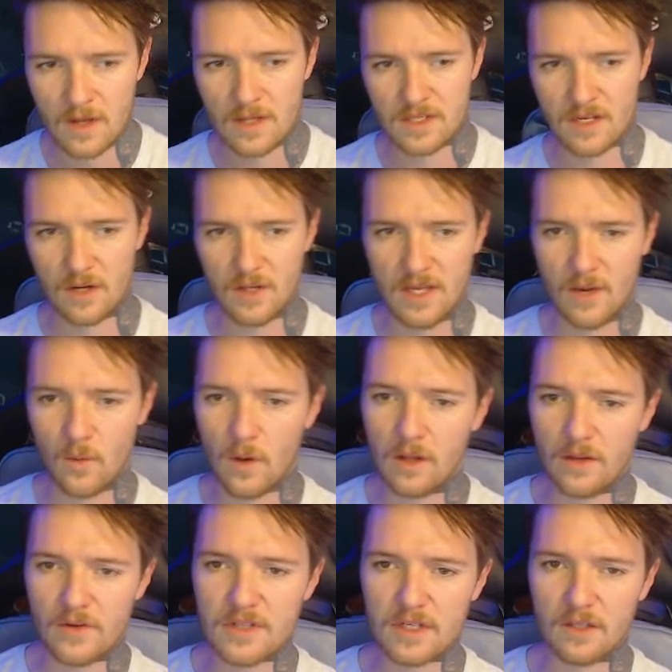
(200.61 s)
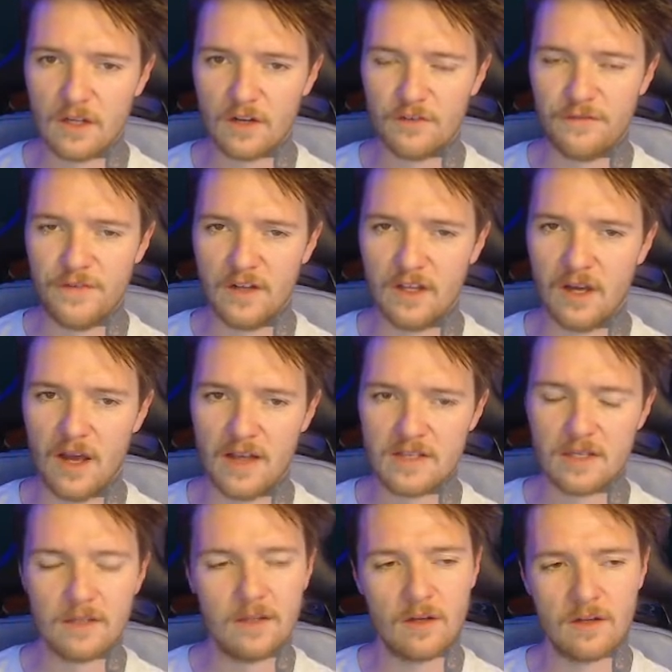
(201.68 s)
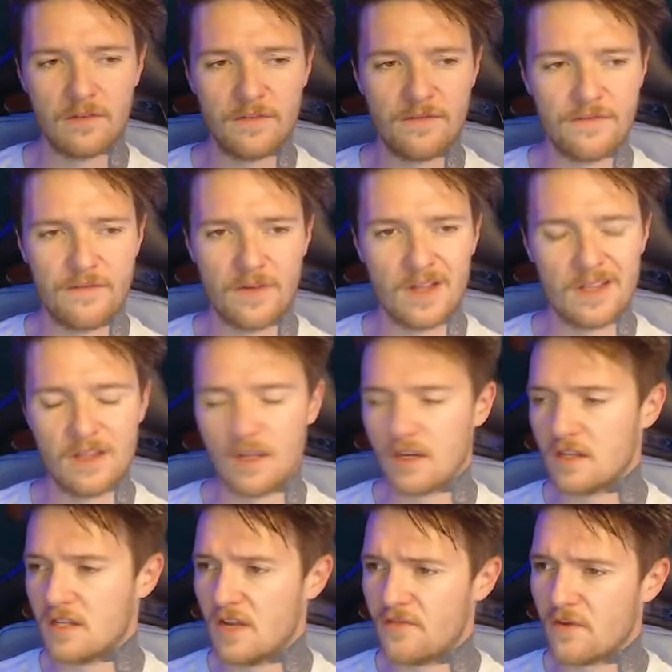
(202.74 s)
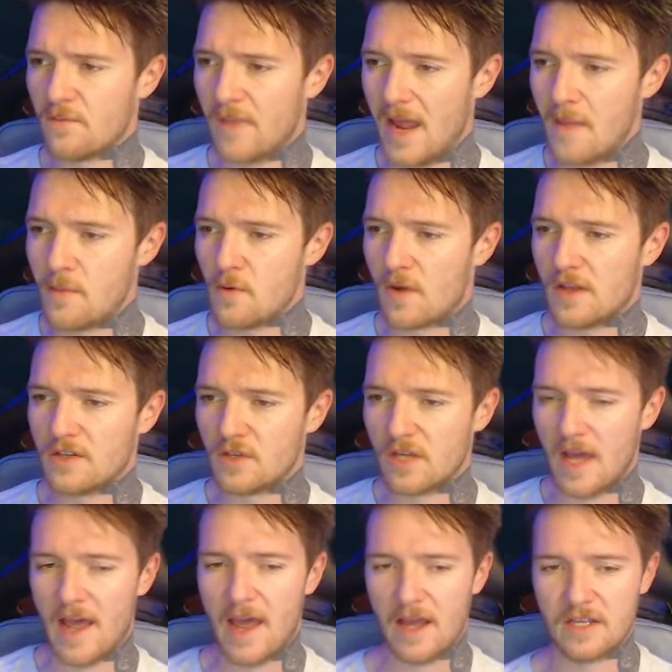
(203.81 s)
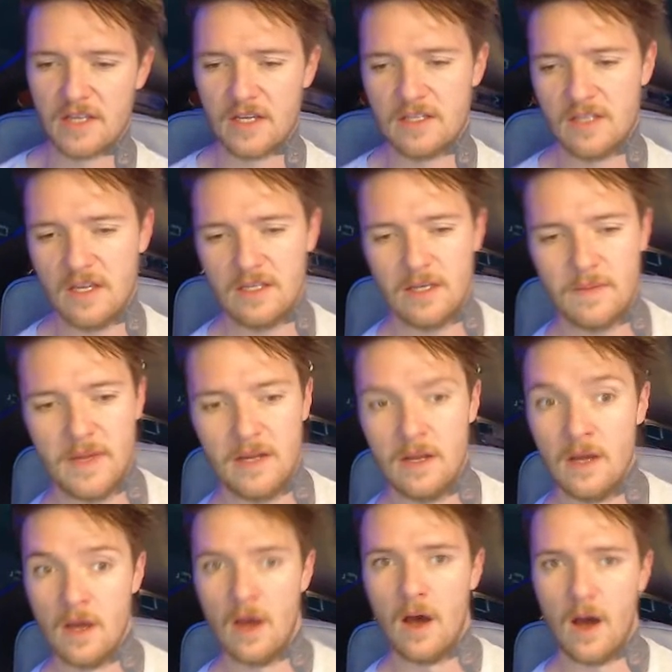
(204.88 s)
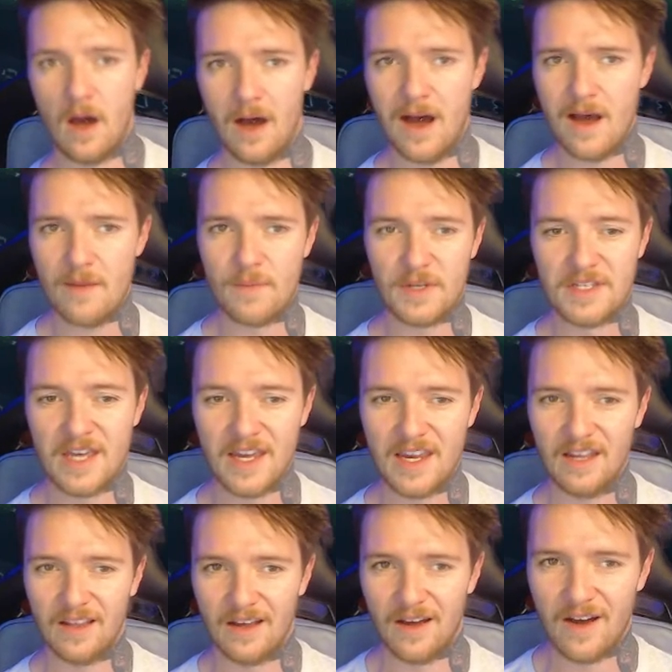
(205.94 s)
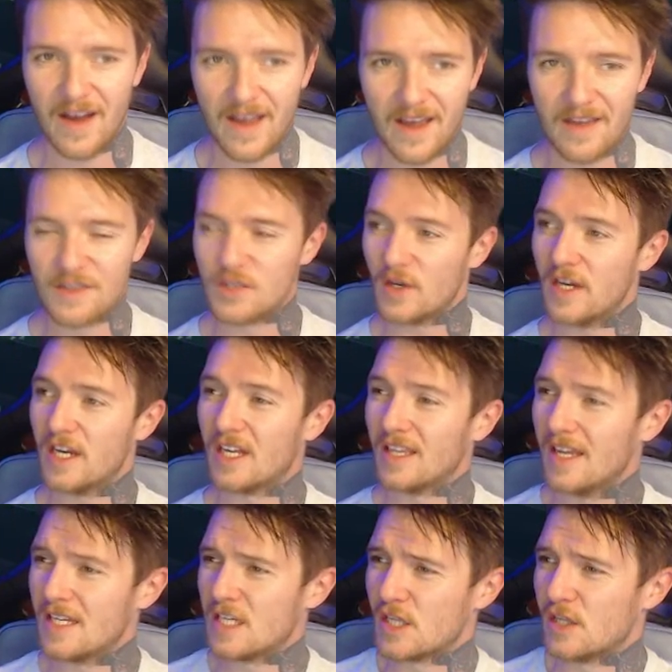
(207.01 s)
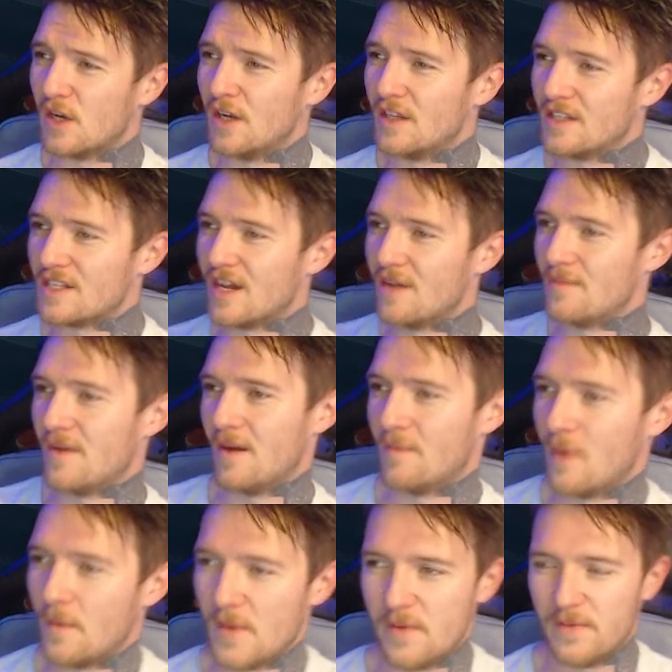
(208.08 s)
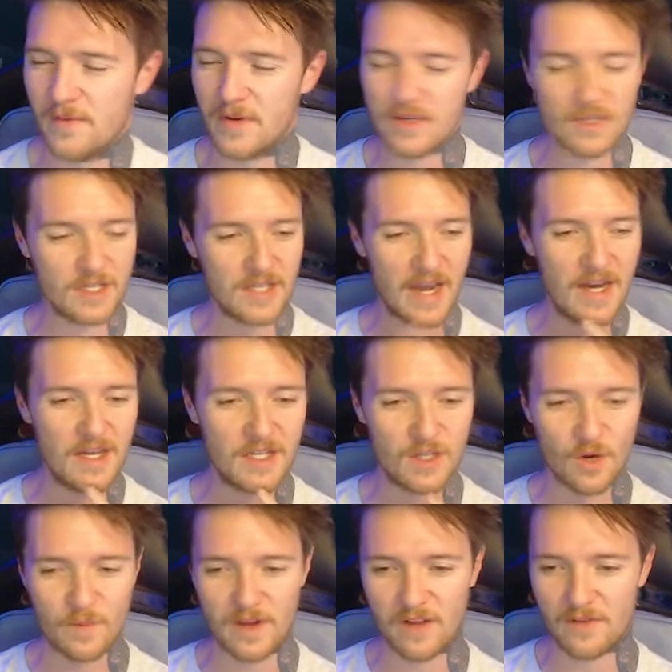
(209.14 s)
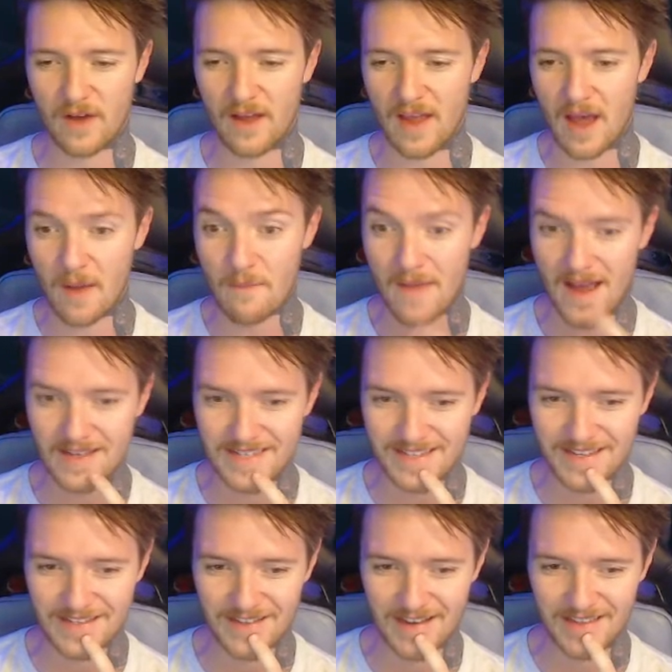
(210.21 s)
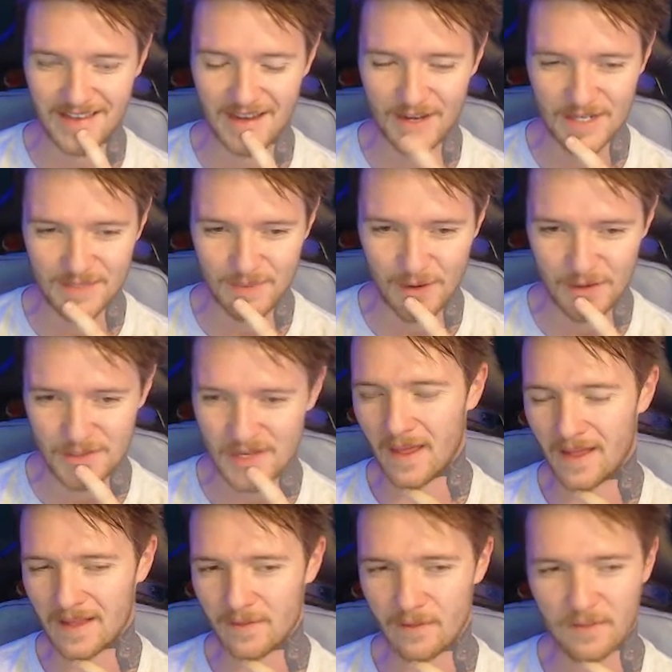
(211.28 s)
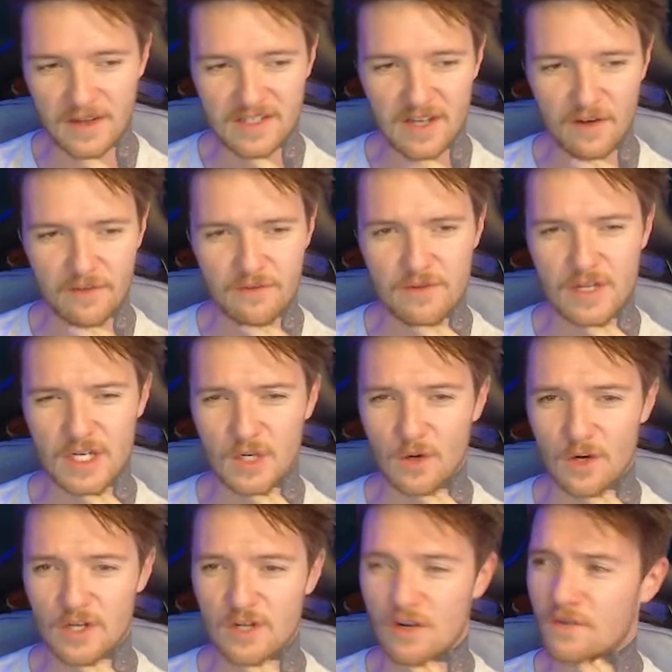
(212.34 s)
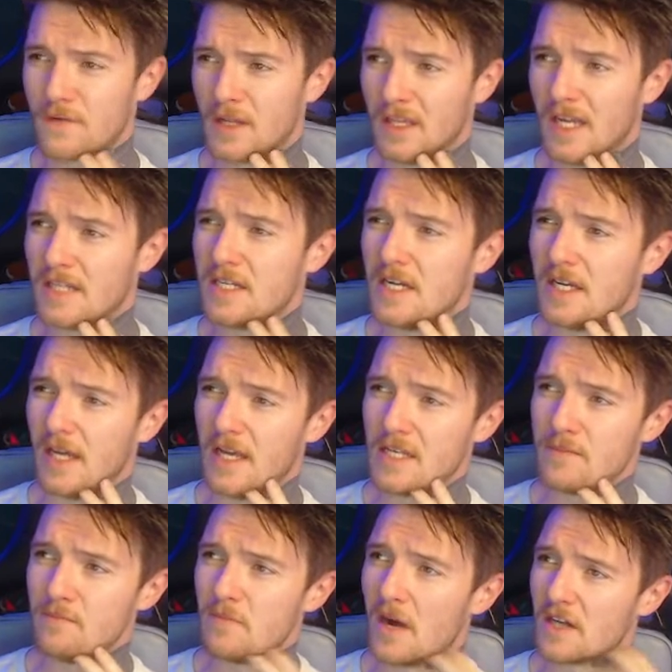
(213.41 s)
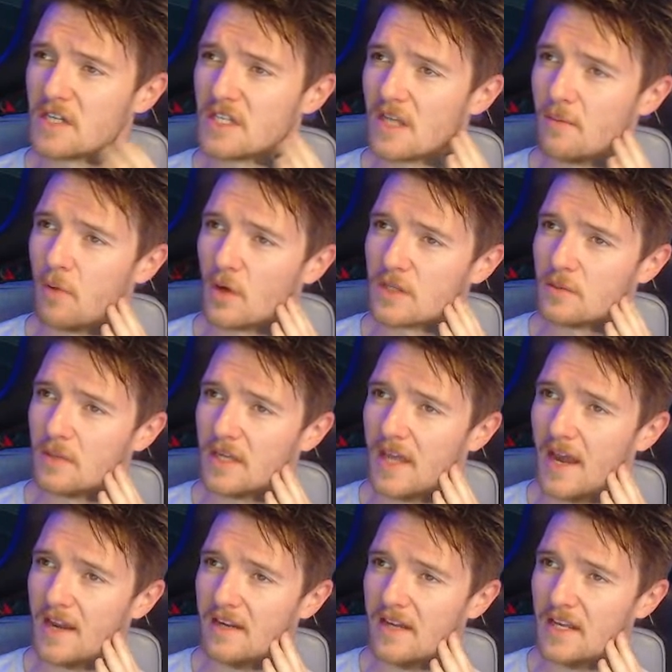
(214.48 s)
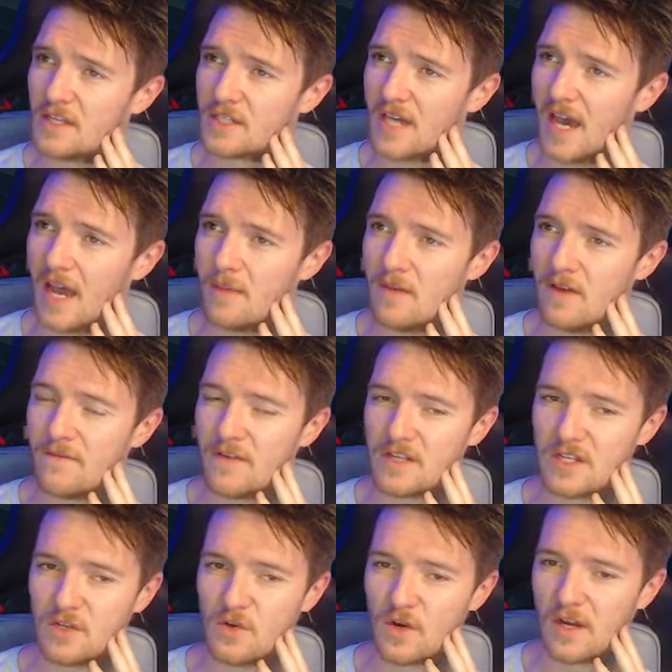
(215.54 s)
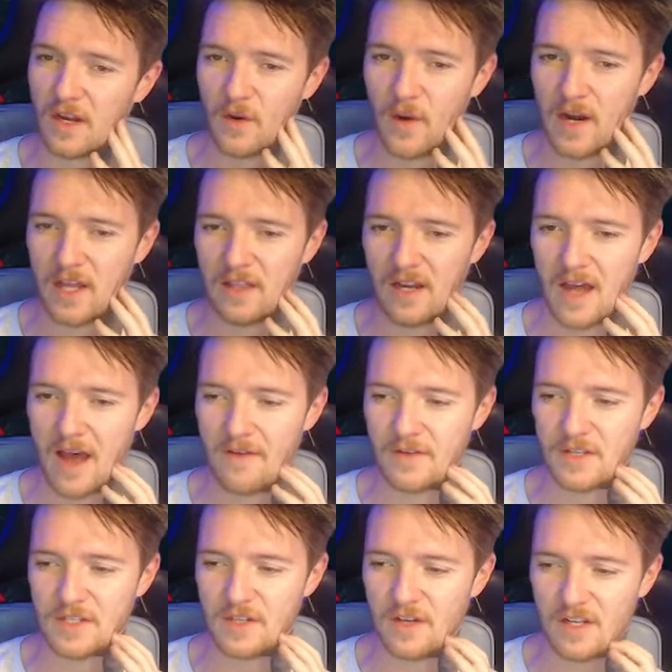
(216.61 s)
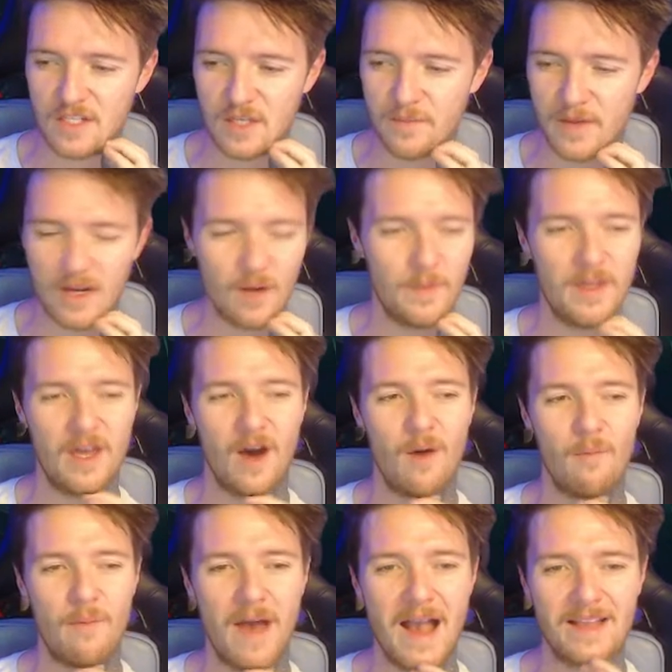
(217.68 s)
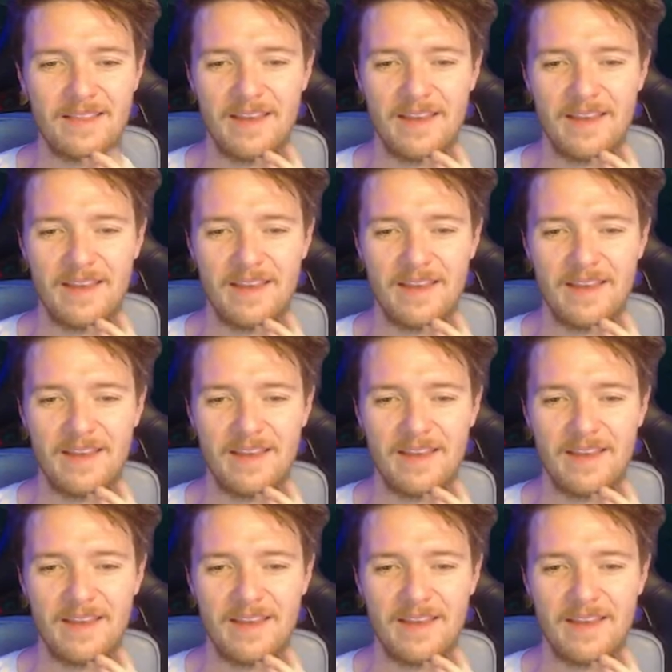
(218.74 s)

So yeah, while there is a lot of filler, it's a lot of different people can sort of access this. I mean, I enjoy collectathons. I'm a bit of a sadist or a bit of a masochist like that, I suppose. I like to put myself through the torture of collecting as much as I possibly can in each game. If there's a nook and cranny that I haven't searched, you bet I'll be going back